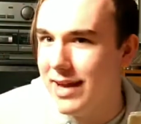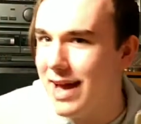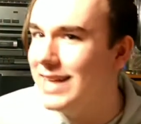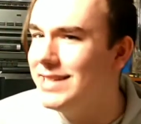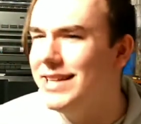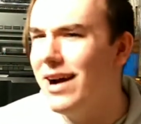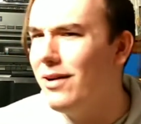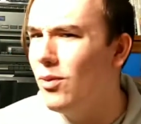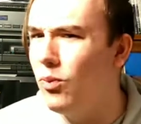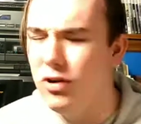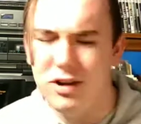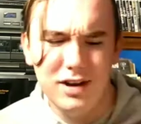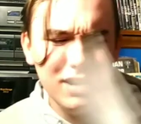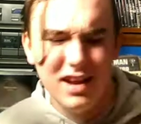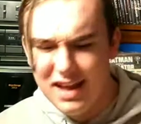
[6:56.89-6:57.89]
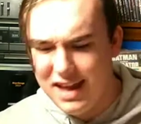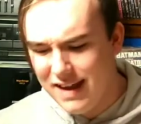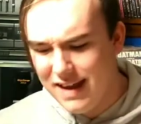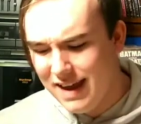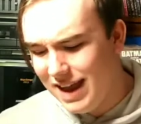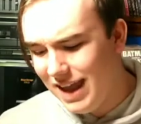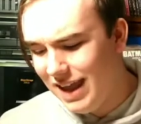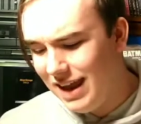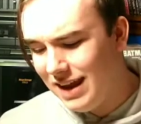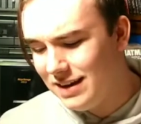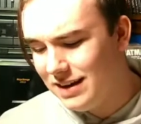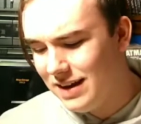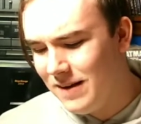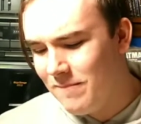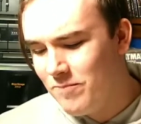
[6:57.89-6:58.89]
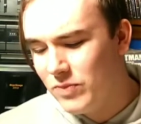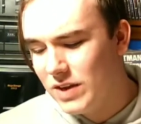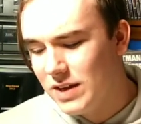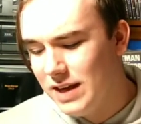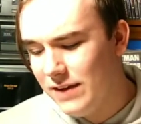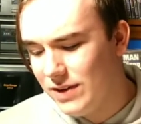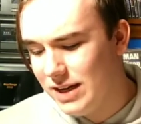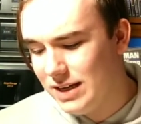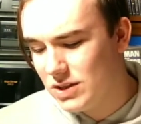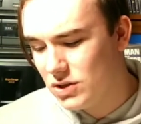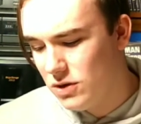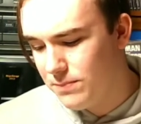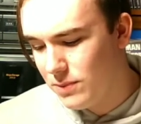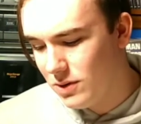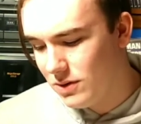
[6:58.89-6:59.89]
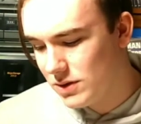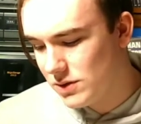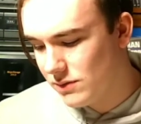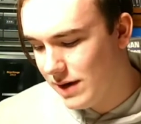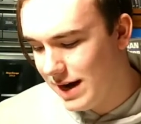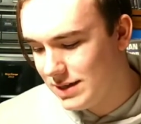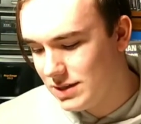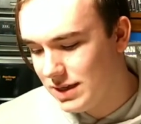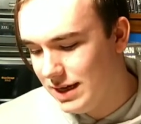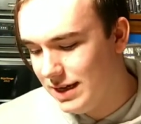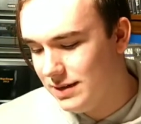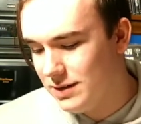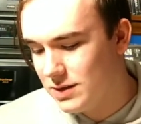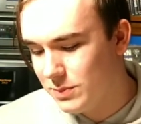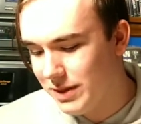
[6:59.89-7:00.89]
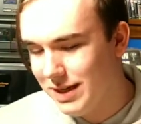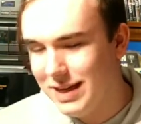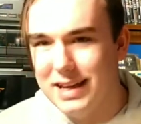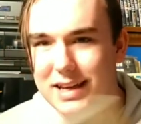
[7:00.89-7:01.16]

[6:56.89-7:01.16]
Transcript: I doubt it would, and if it gets super scratched and splitting